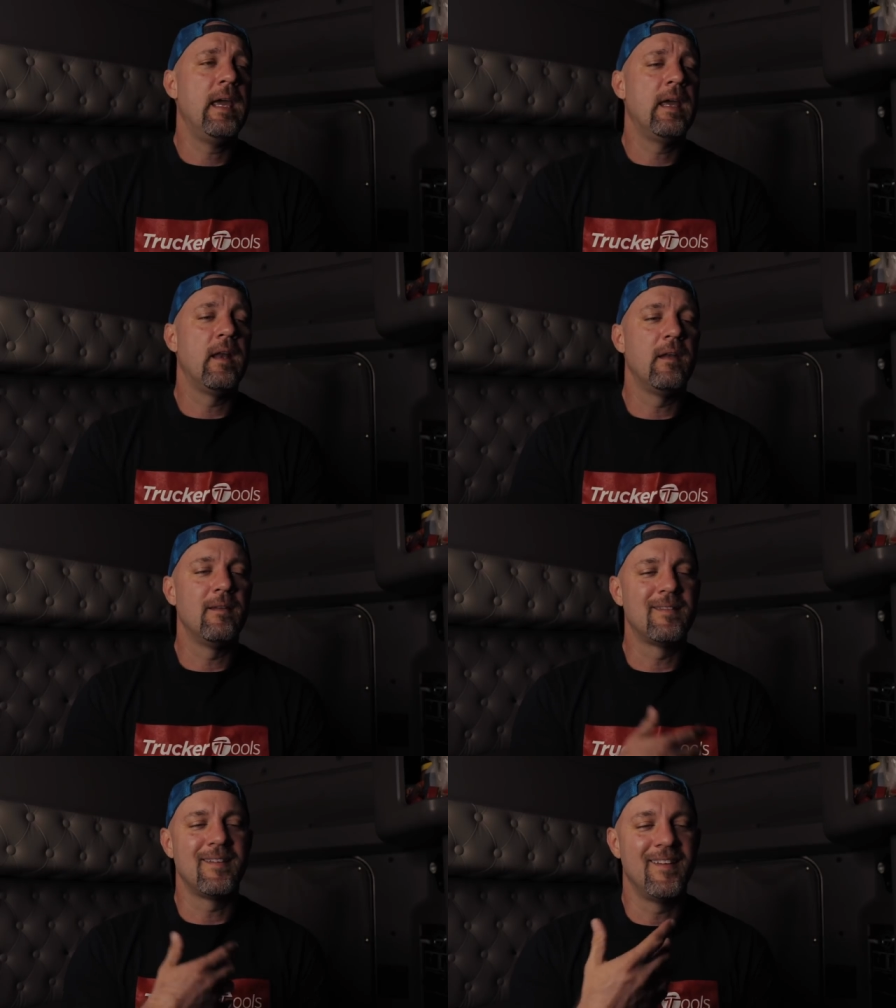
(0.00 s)

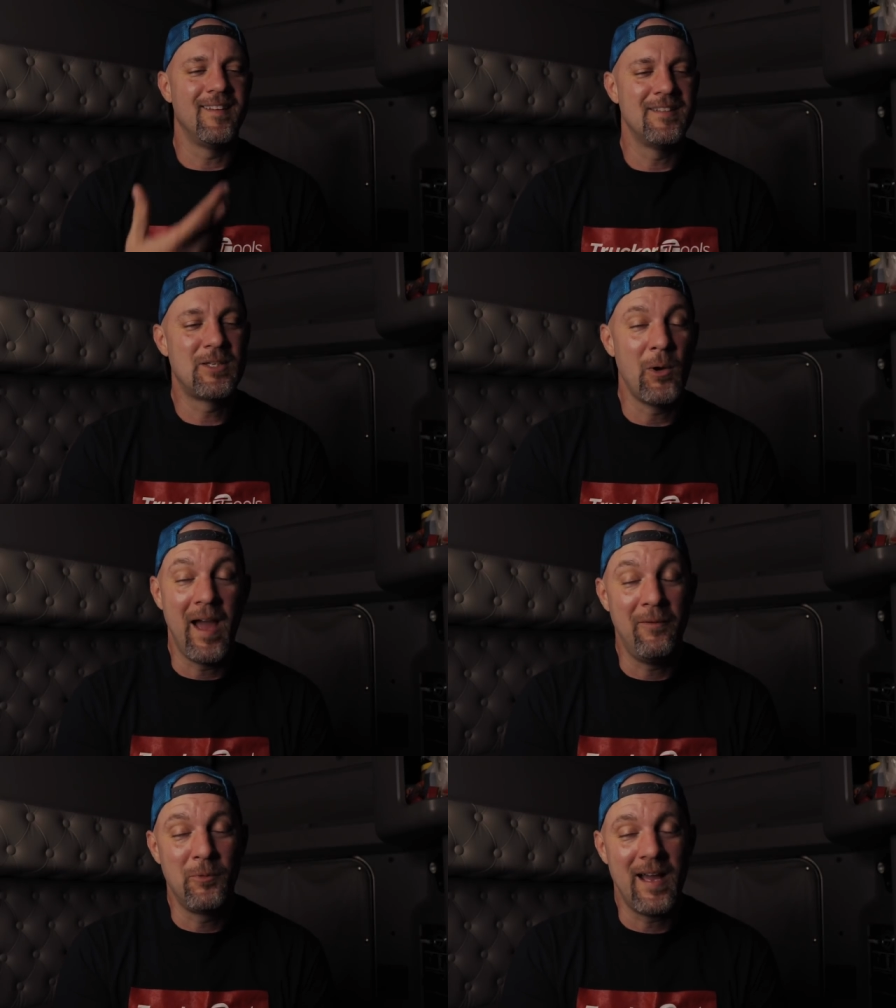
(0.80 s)
and
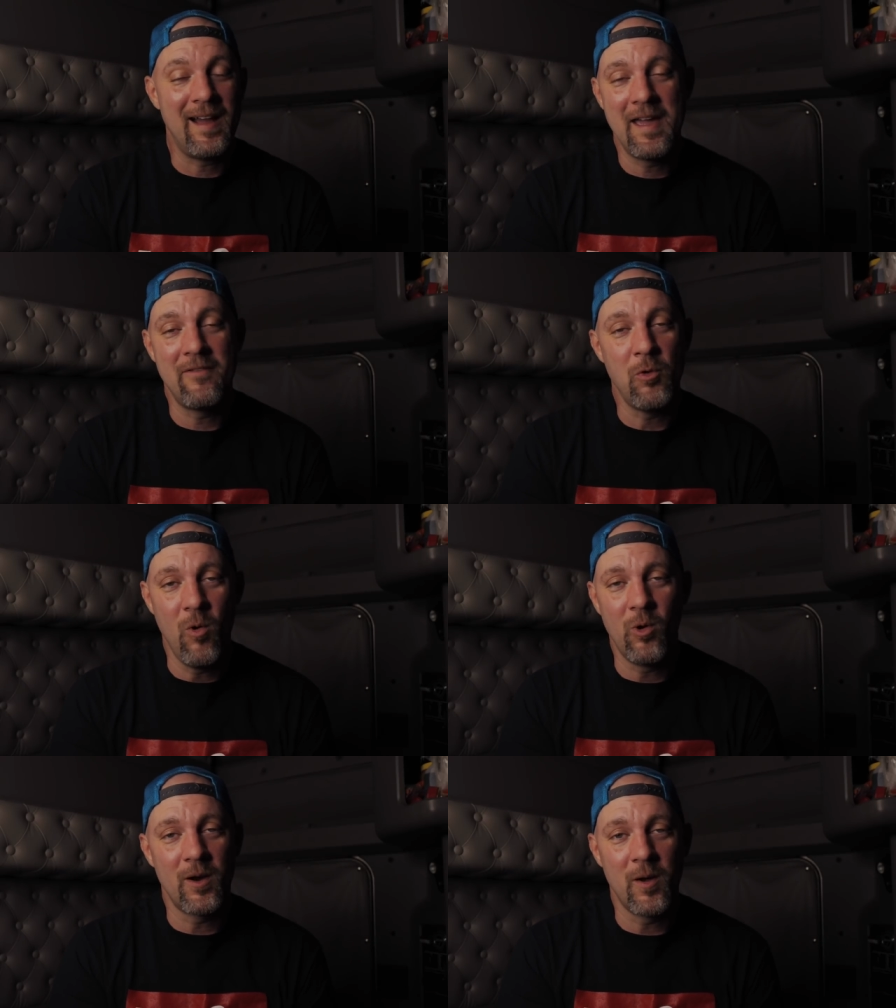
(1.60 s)
so I, I
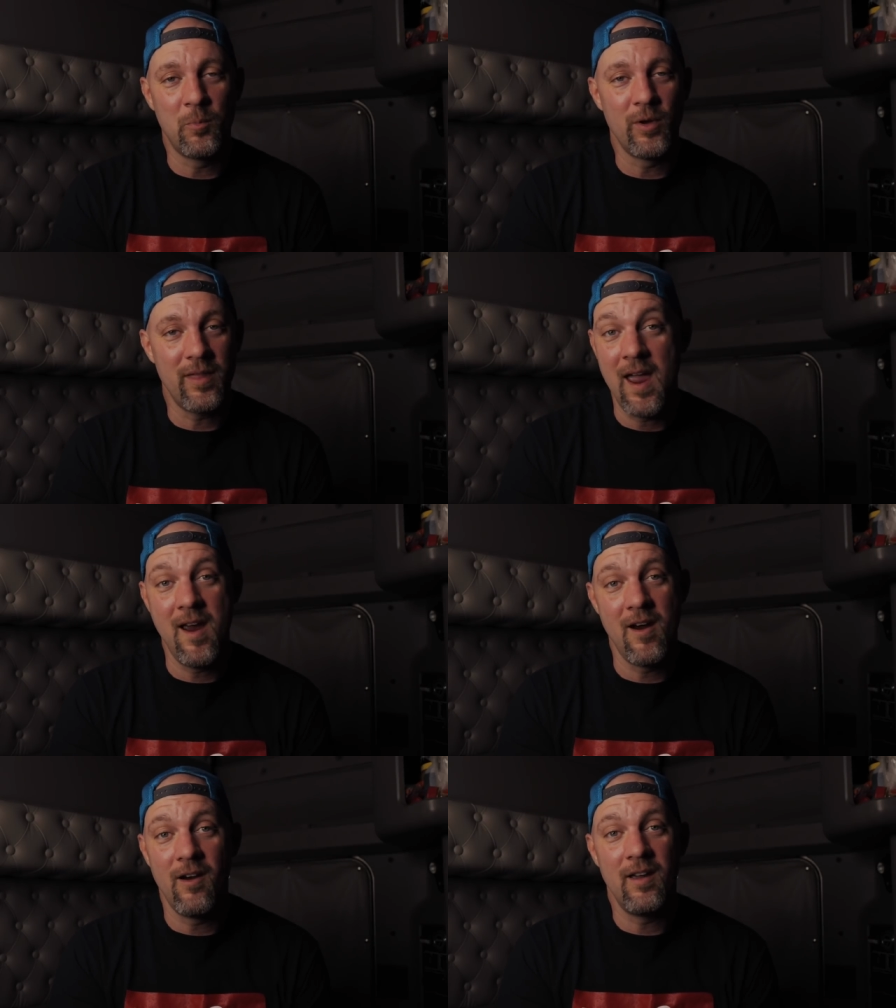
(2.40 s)
haven't woken up with
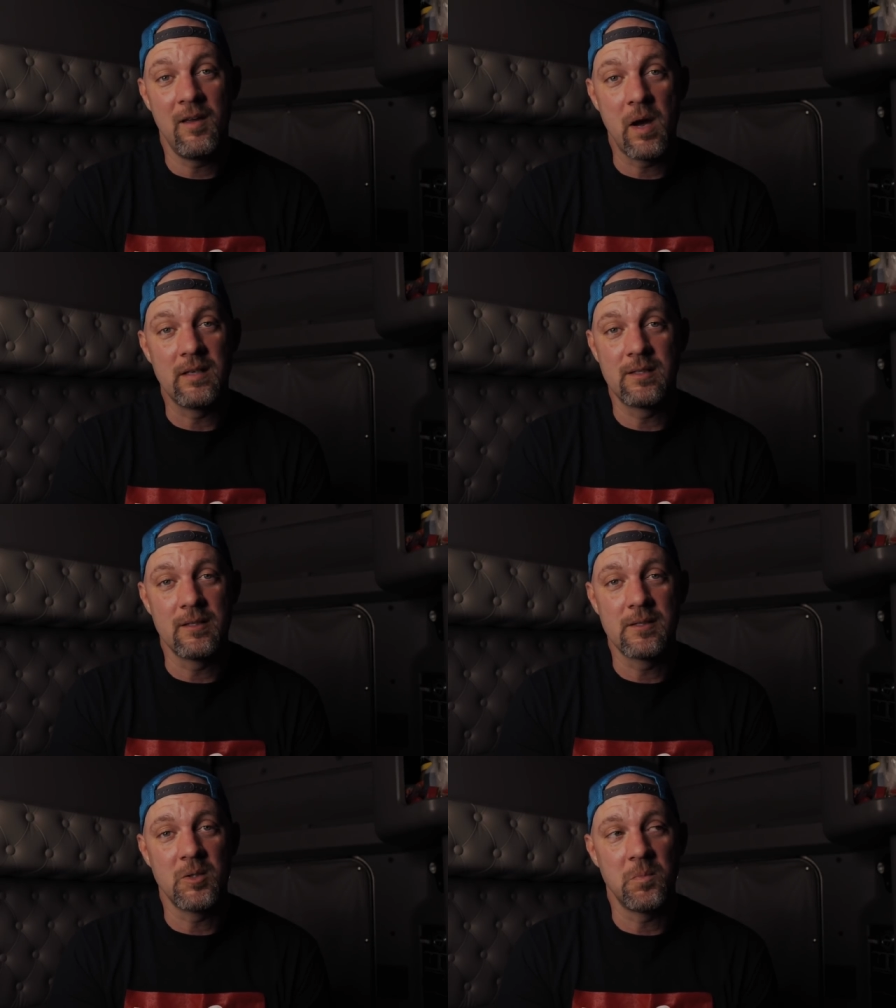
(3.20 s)
air in my
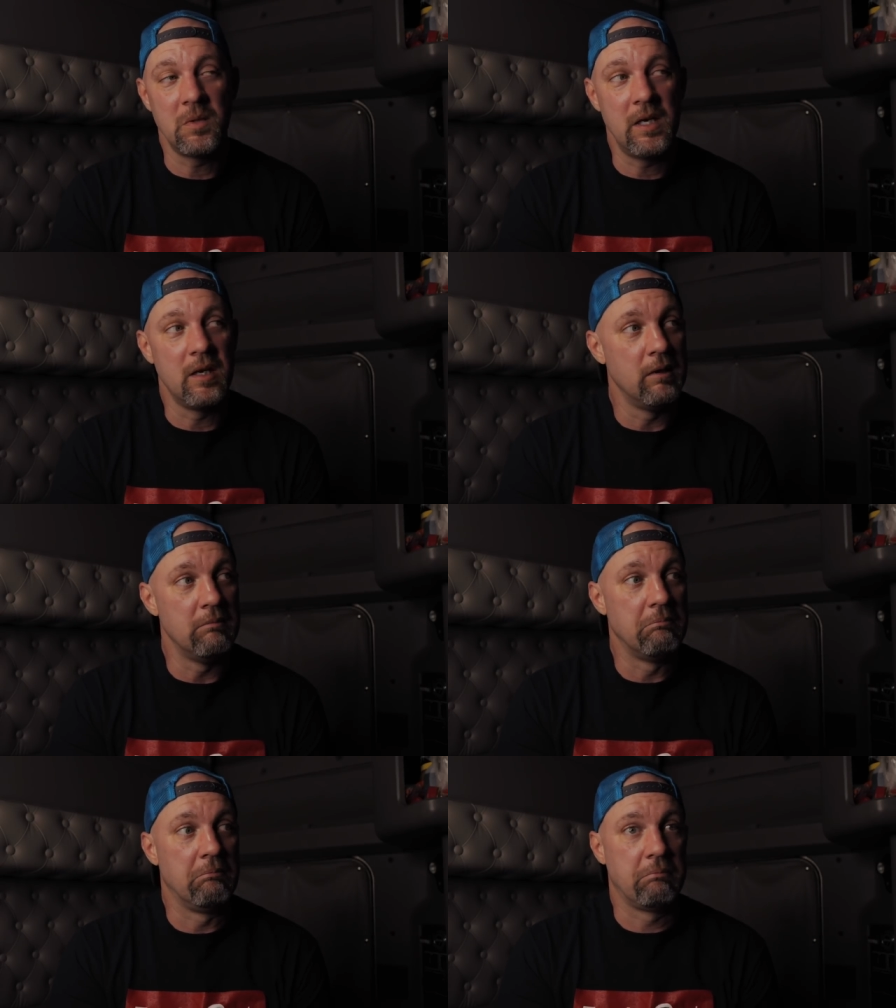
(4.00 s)
system
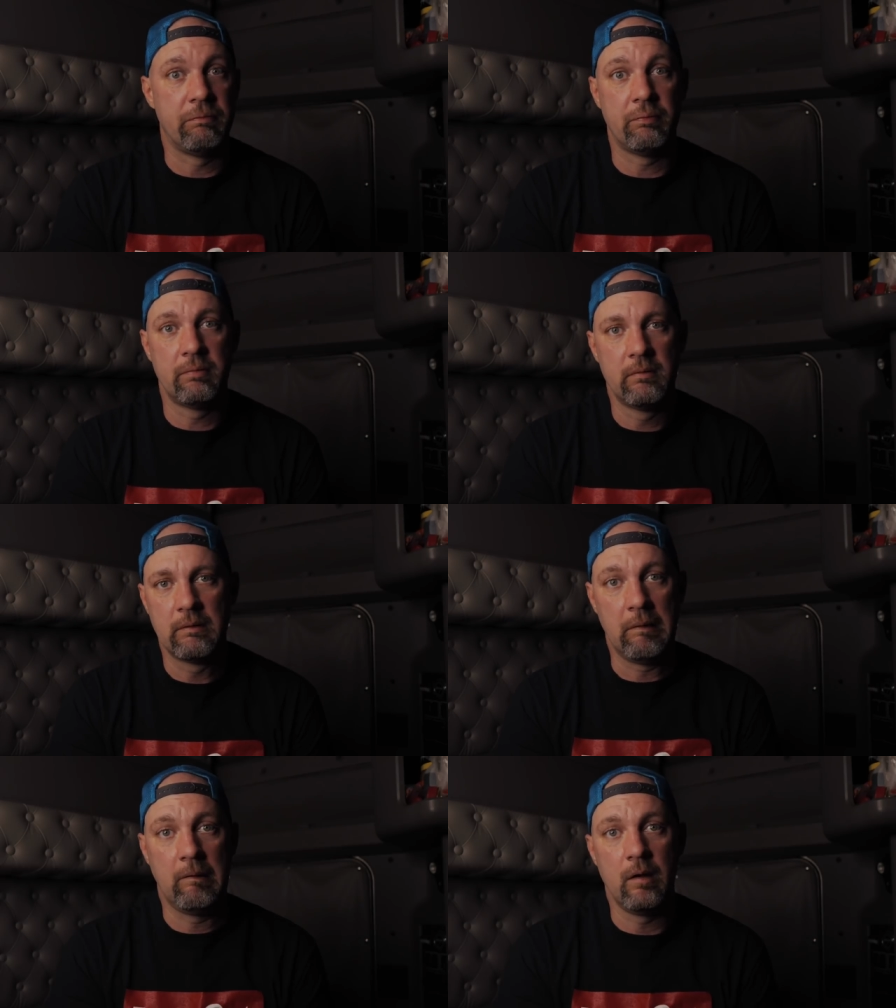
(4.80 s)
in,
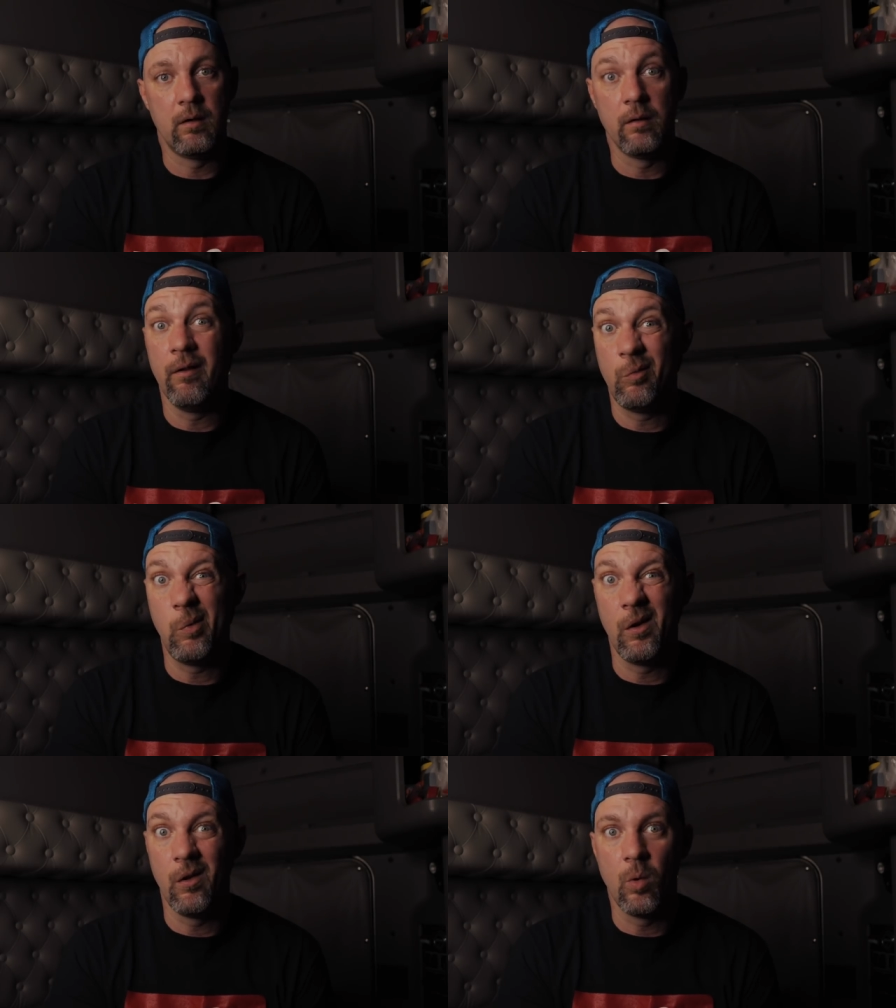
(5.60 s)
I don't know,
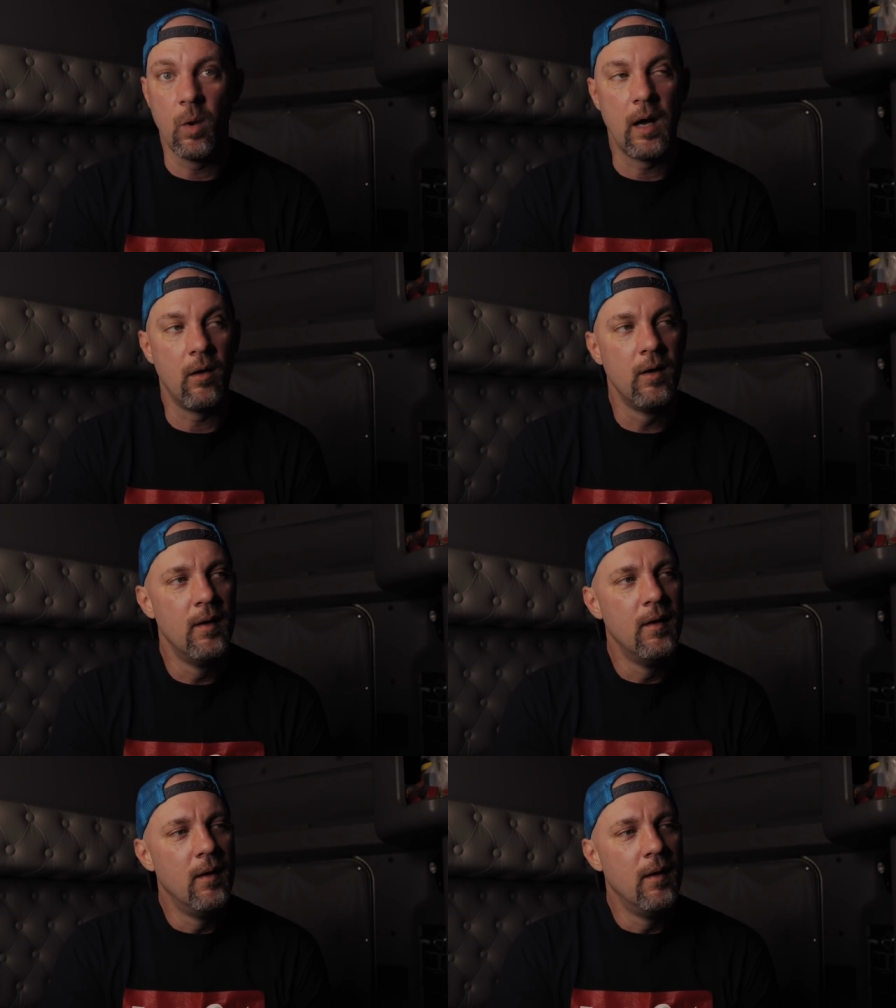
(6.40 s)
it's been a little while.